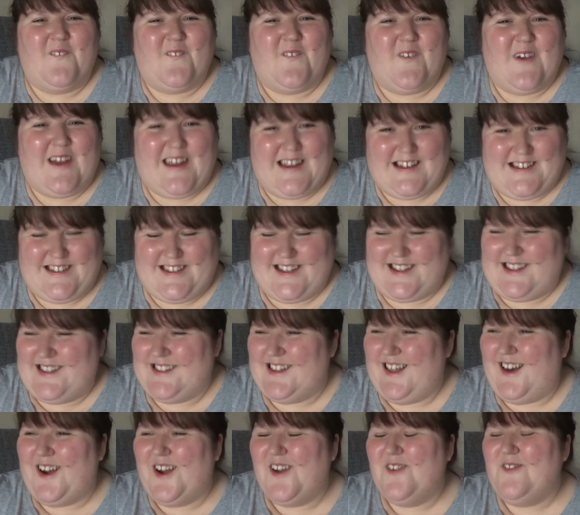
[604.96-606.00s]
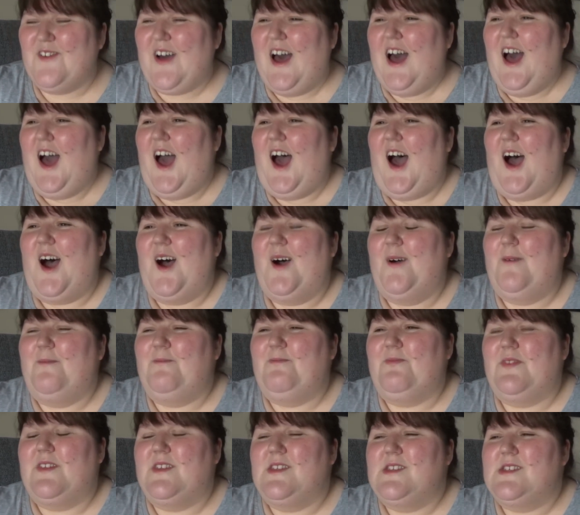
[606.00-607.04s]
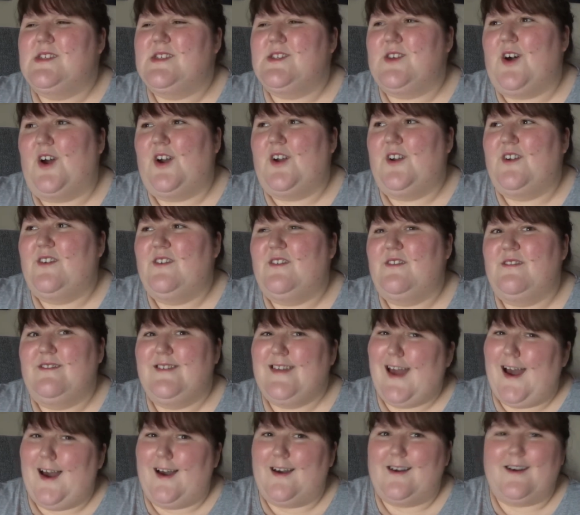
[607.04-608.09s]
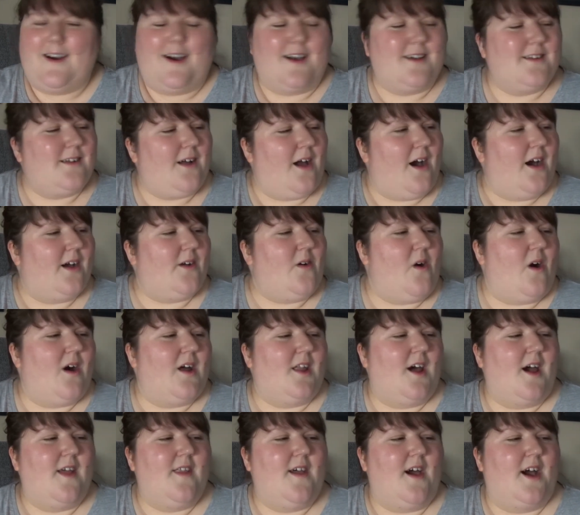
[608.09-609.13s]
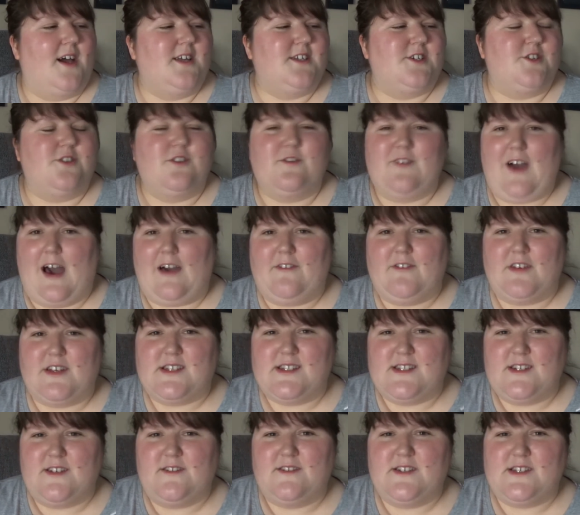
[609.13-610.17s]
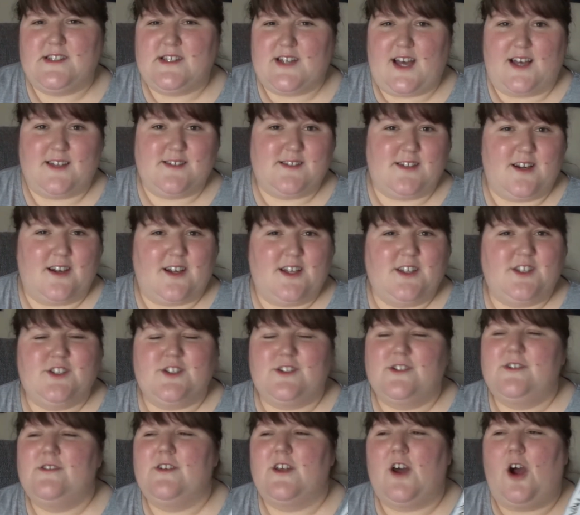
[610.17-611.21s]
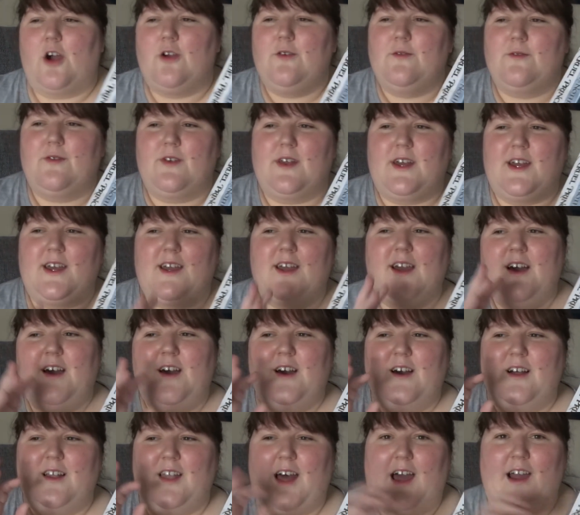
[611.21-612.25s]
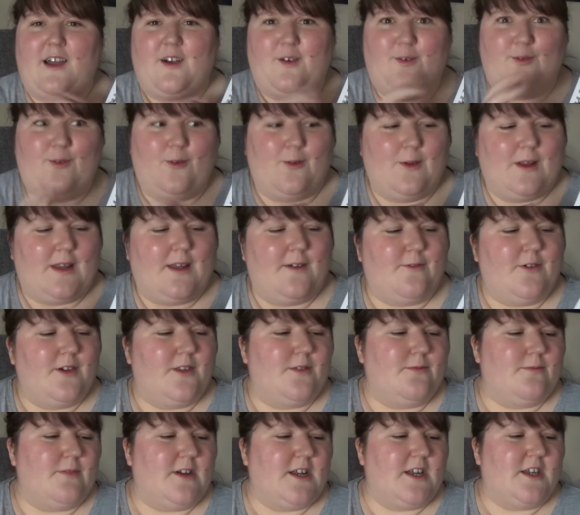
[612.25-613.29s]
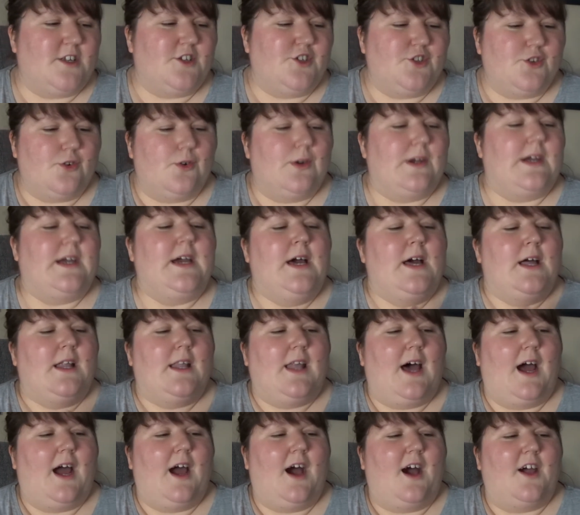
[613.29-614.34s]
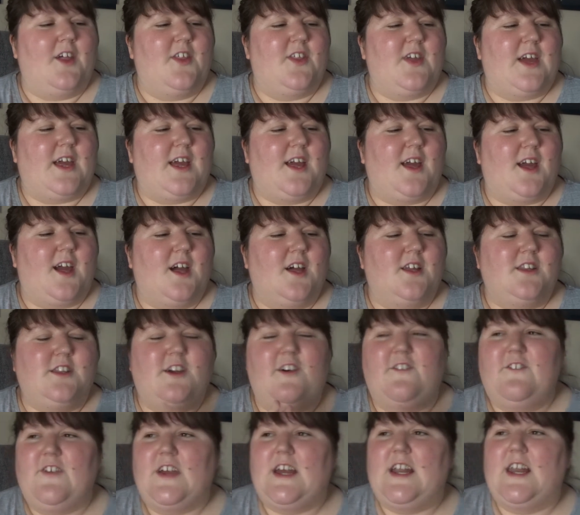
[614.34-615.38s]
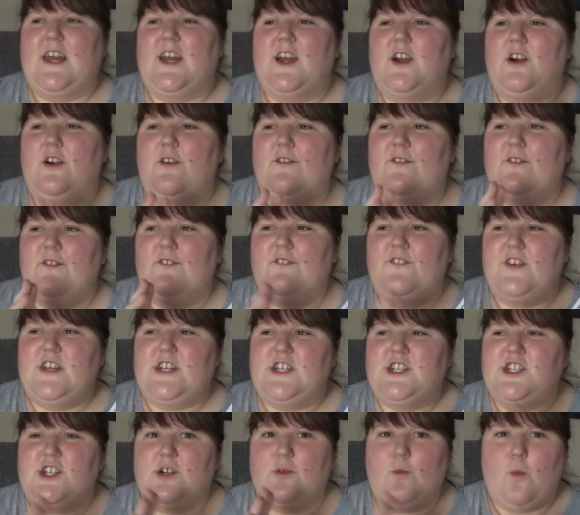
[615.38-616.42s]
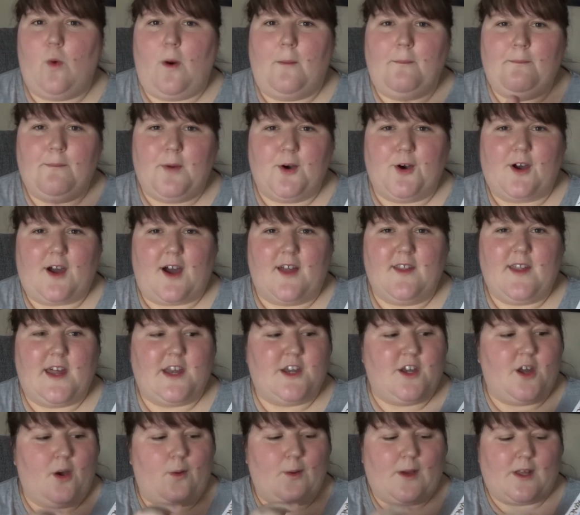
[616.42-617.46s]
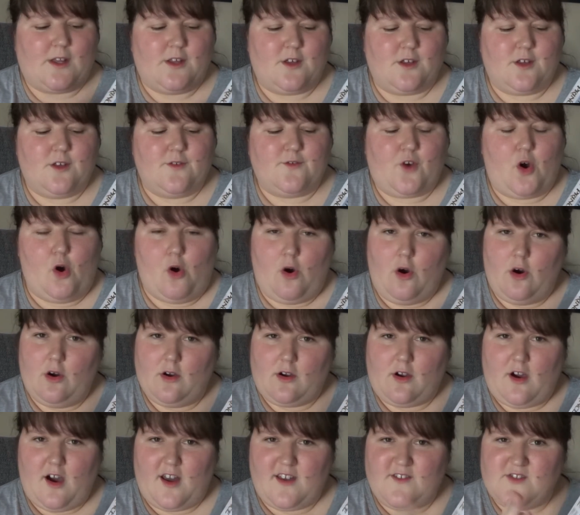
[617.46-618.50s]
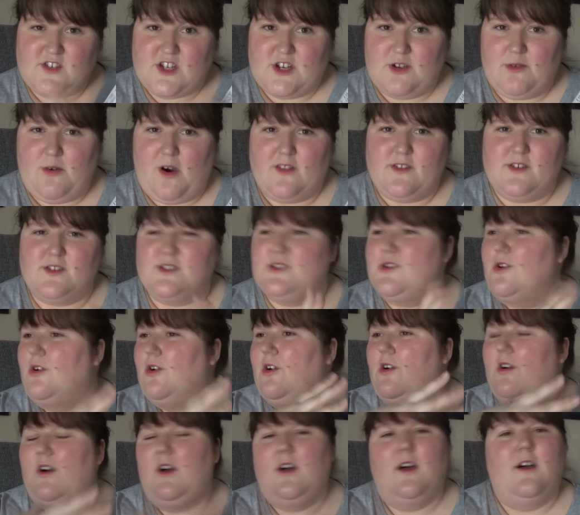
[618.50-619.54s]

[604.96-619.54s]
reading life um so yeah I, I quite like the idea of having a series to get stuck into and hopefully like fall in love with and really enjoy like I think the feeling of finishing one book and then knowing that you've got kind of two others or